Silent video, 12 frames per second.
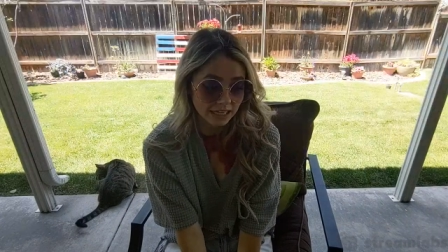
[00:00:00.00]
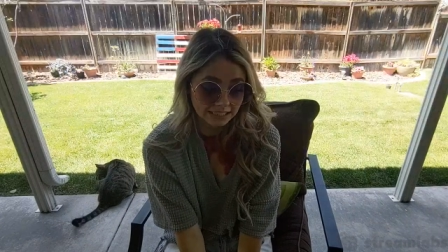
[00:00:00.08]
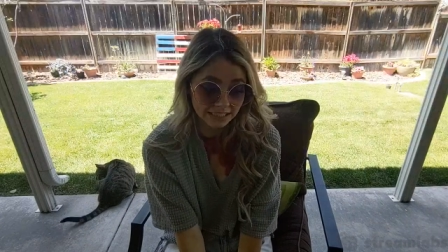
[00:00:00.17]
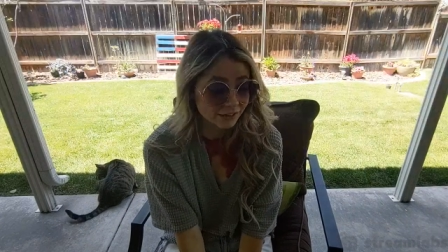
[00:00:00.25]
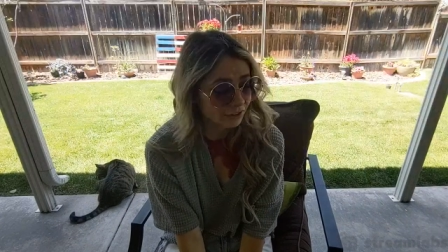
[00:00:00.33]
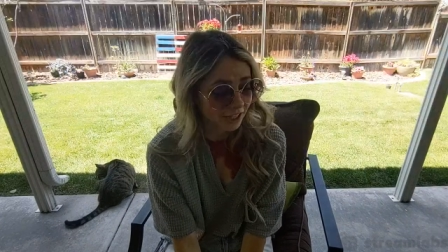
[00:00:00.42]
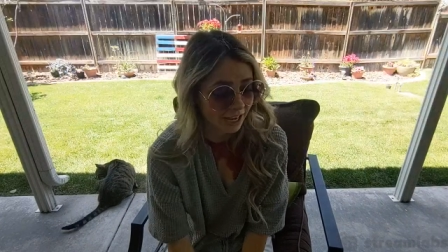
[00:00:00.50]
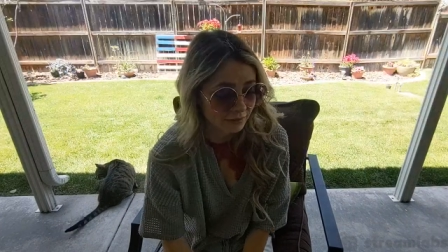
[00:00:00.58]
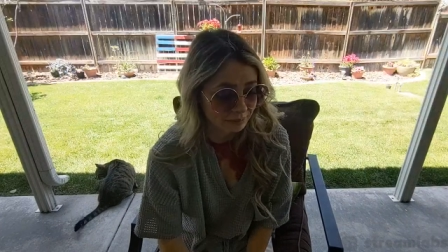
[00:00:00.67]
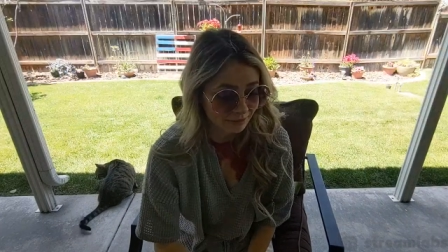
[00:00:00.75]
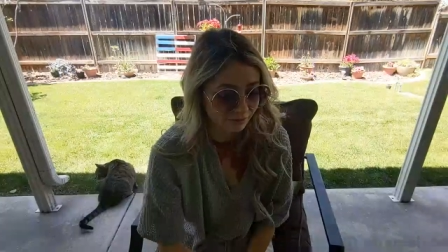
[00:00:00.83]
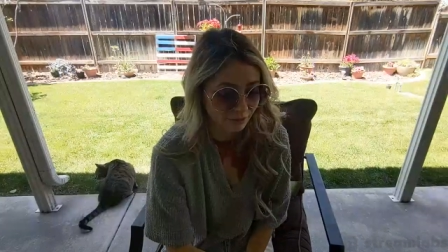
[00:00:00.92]
I definitely
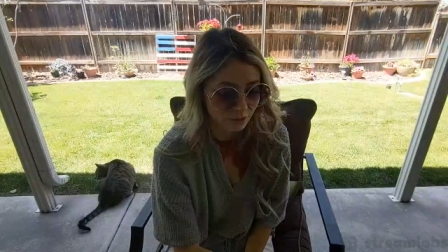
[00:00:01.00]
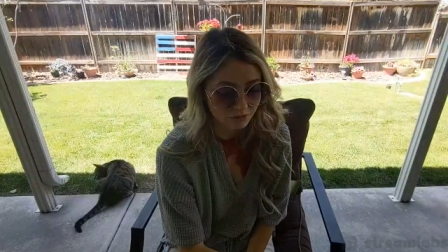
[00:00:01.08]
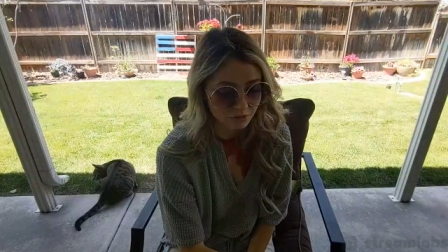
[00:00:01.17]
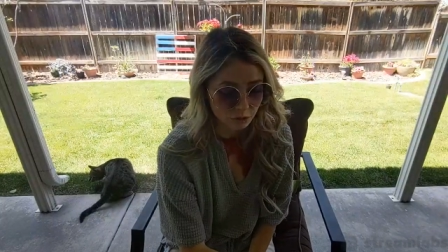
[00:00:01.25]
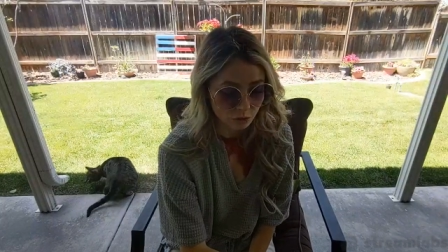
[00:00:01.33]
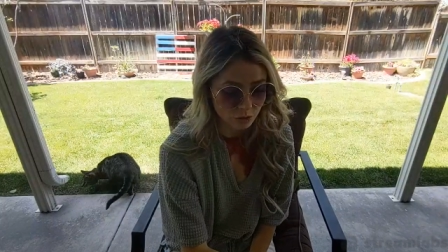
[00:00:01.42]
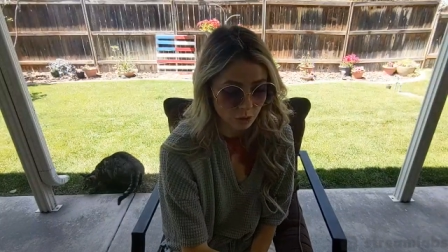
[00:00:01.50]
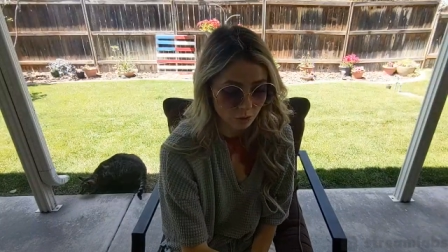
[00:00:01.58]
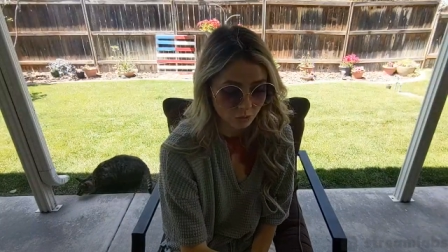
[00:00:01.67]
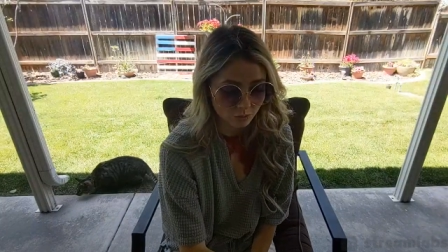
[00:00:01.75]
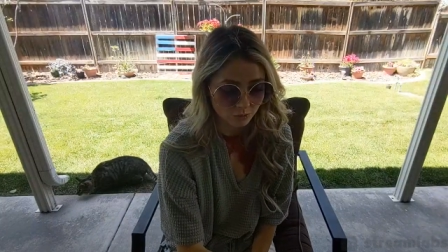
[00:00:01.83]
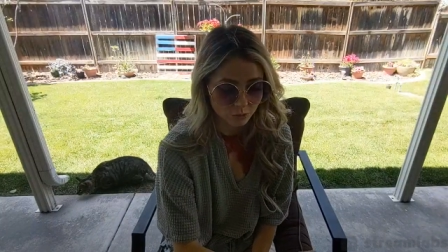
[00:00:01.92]
have a preference over the two
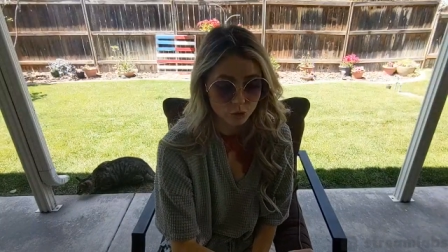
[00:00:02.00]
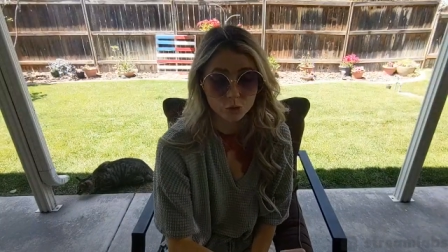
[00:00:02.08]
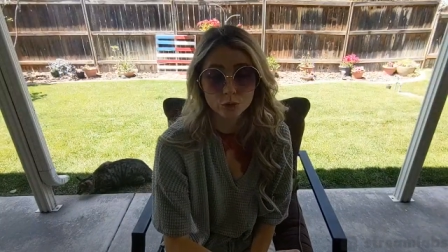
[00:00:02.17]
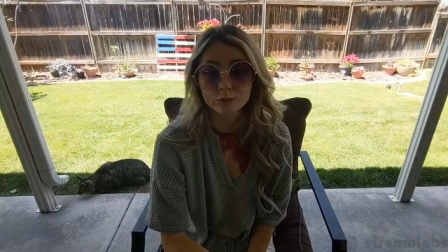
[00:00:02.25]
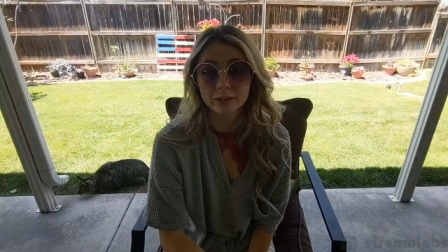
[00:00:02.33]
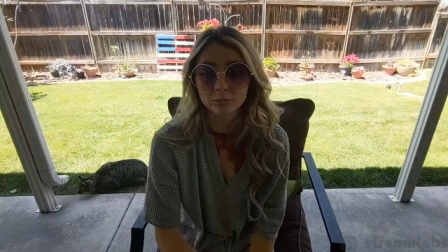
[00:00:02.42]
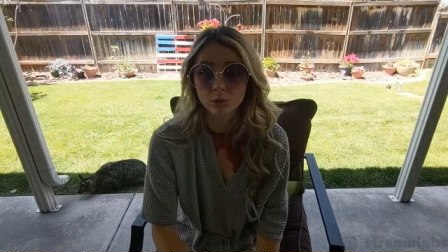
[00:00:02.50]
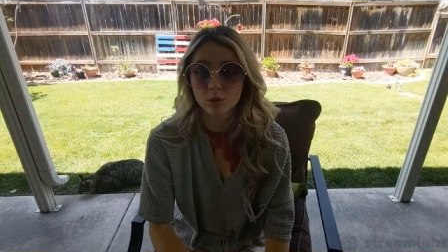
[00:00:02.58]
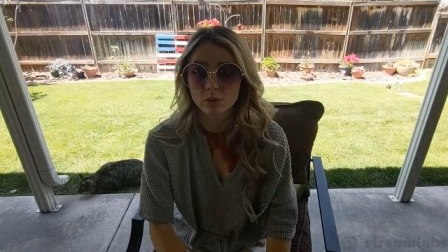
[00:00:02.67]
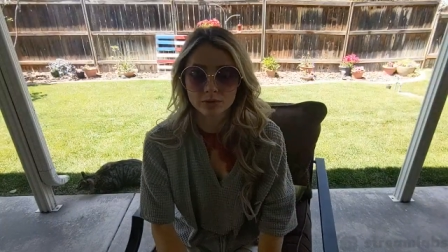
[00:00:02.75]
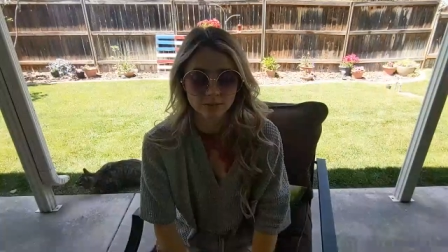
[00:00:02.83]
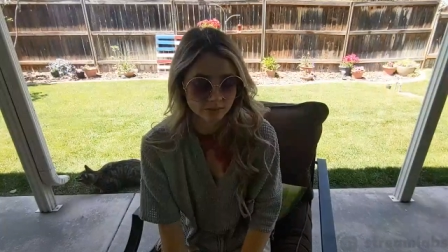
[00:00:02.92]
though. For sure Red
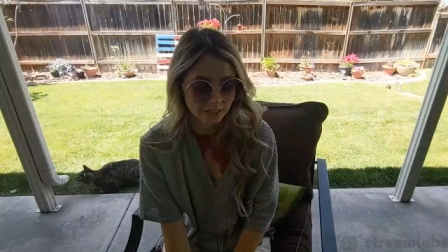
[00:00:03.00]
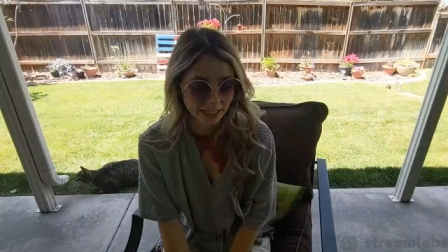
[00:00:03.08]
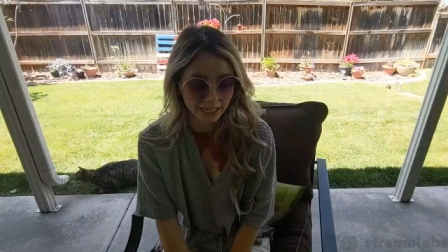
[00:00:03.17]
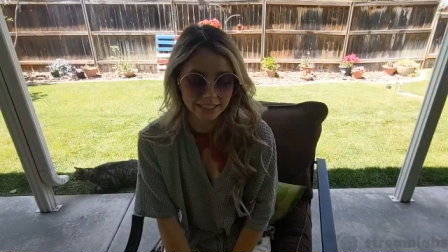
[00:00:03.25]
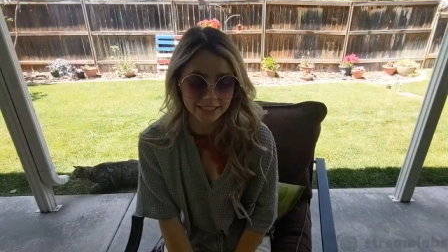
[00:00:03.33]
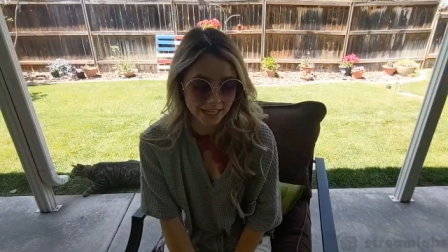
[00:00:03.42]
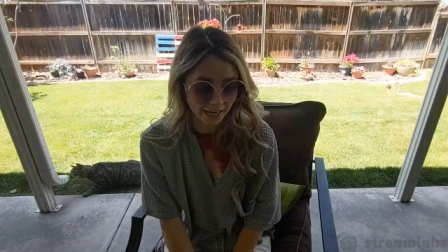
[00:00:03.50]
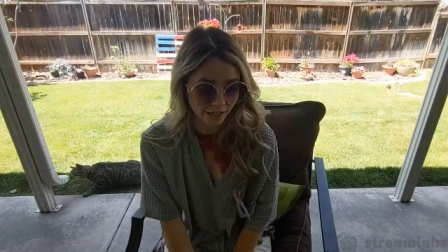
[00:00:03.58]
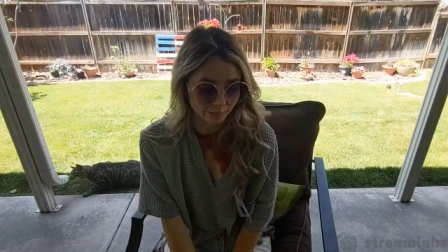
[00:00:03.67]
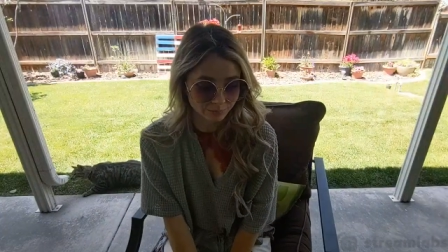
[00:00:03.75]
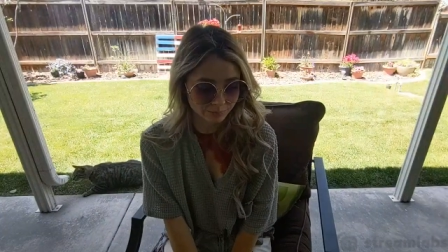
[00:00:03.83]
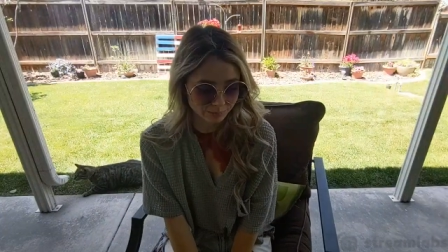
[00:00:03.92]
Bull. Any
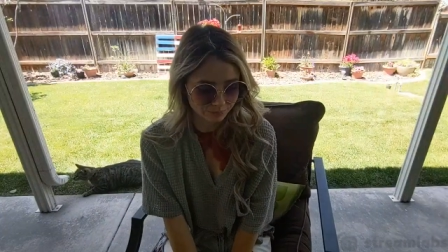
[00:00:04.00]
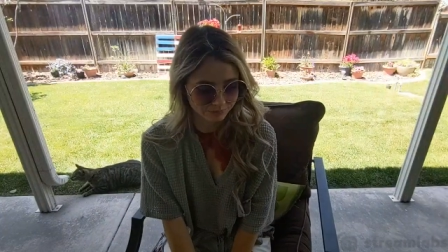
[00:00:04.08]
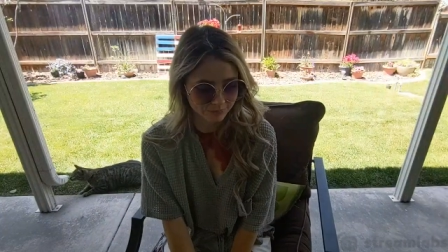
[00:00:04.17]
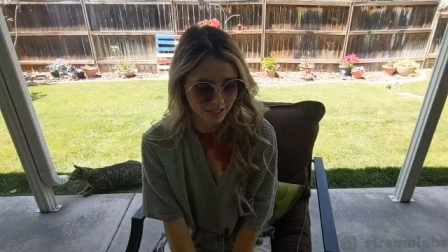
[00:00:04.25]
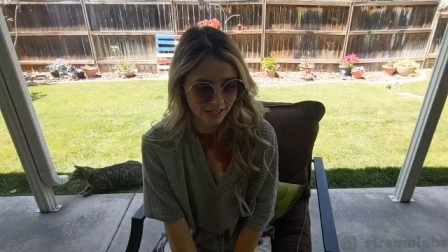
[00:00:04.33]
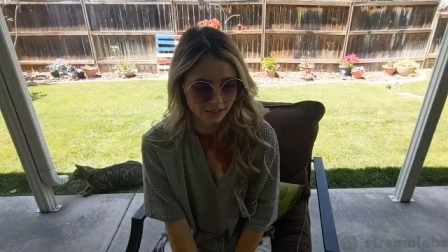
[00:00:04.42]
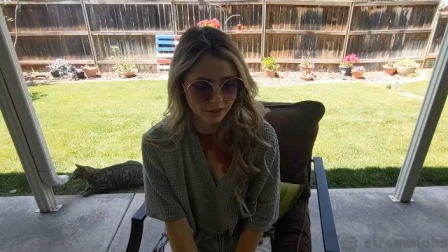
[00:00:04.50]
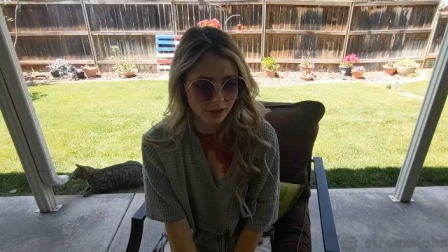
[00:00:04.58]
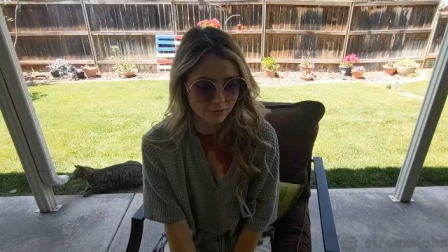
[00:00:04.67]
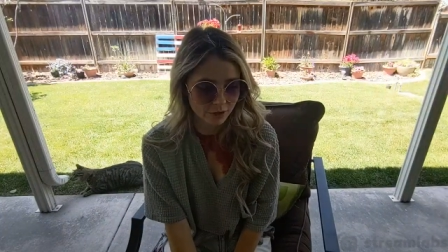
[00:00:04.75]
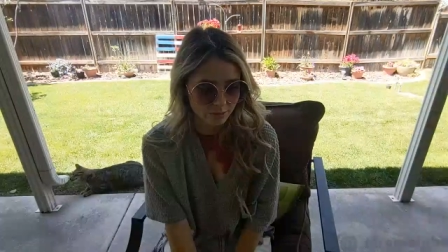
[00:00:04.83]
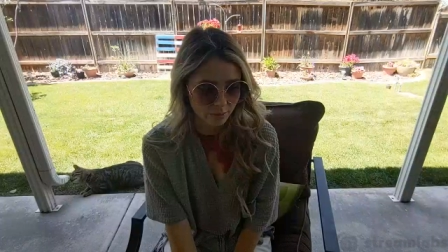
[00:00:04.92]
day. Mm.
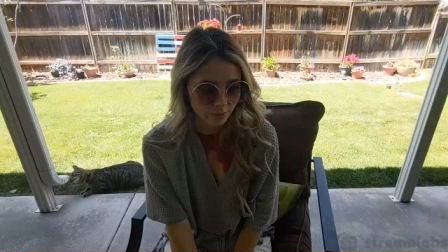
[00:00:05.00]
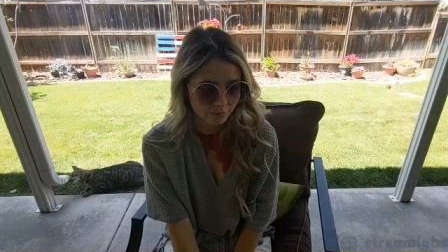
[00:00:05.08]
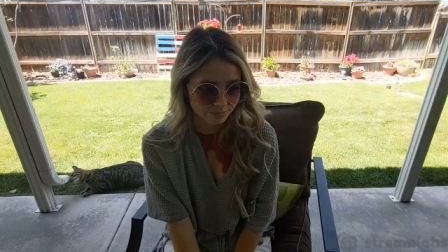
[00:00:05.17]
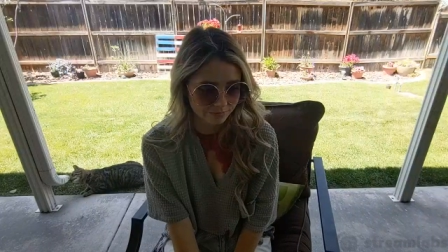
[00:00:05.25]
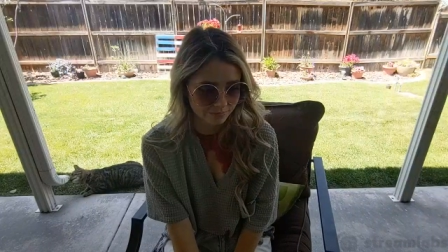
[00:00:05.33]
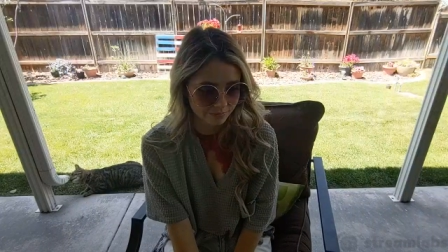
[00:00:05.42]
Love Red Bull.